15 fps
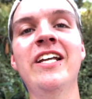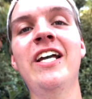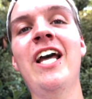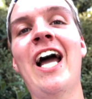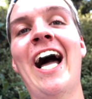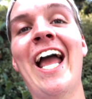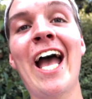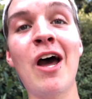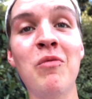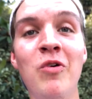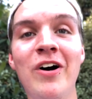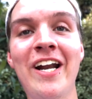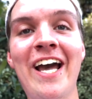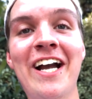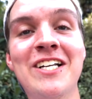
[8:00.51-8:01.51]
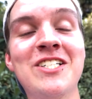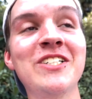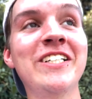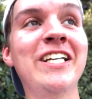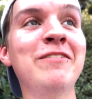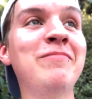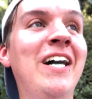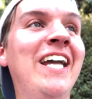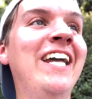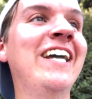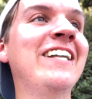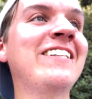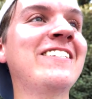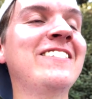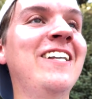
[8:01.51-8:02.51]
I had one actually in my
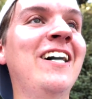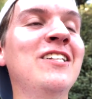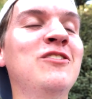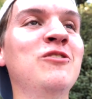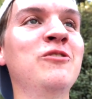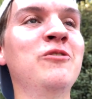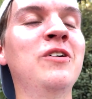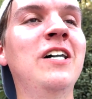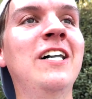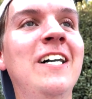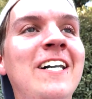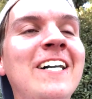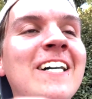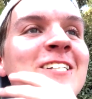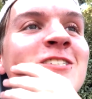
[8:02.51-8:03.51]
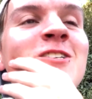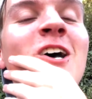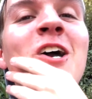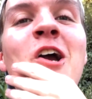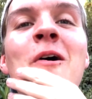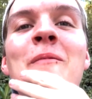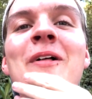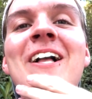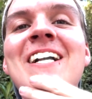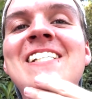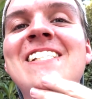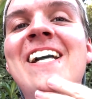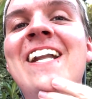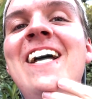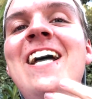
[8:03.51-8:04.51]
hands not too long ago, but like I
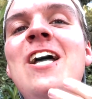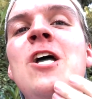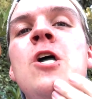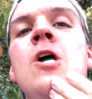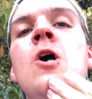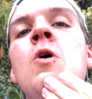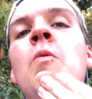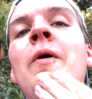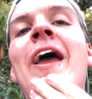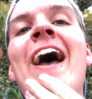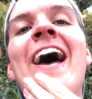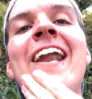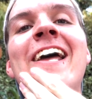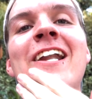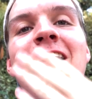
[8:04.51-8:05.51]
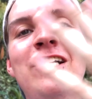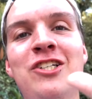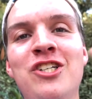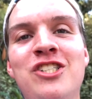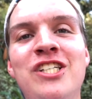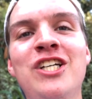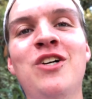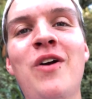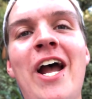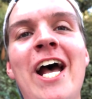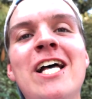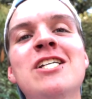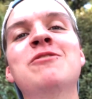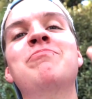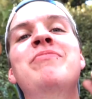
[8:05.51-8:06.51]
said, we had it just in
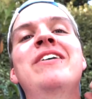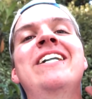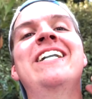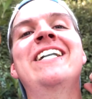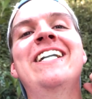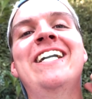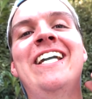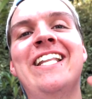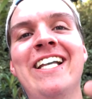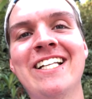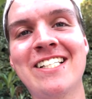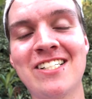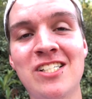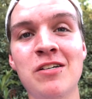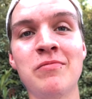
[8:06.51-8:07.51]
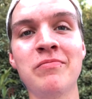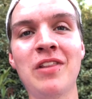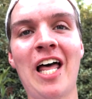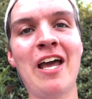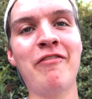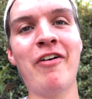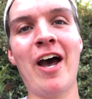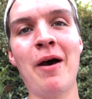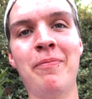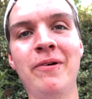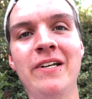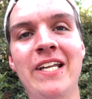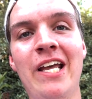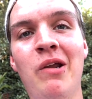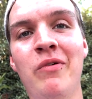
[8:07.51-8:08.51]
grasp, and then some life
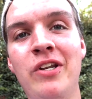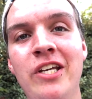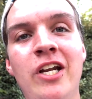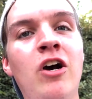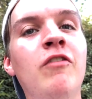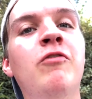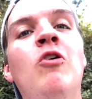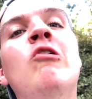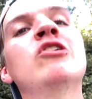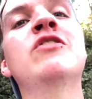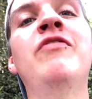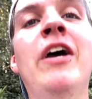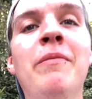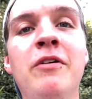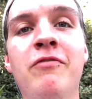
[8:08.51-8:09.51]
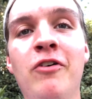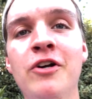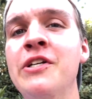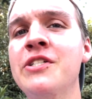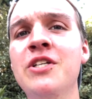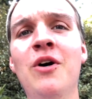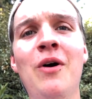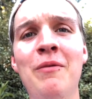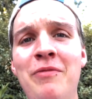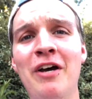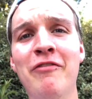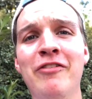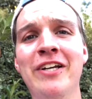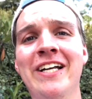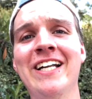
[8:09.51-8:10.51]
happened, and you know, of course, family first. So I'm
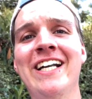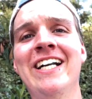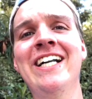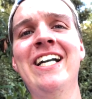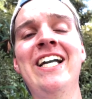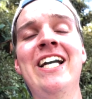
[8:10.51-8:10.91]
definitely gonna,